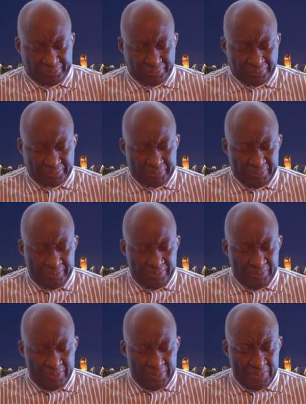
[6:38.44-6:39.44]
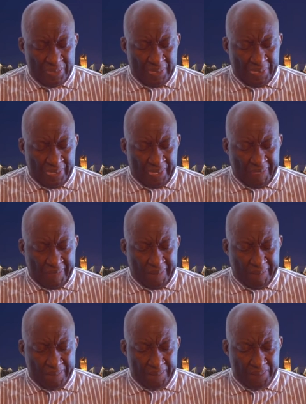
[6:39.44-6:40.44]

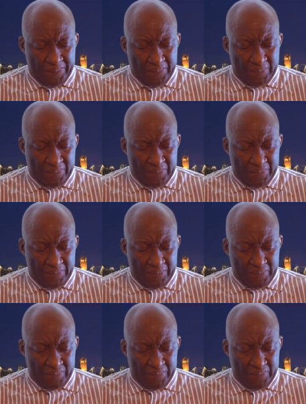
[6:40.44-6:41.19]
Nobody speaks.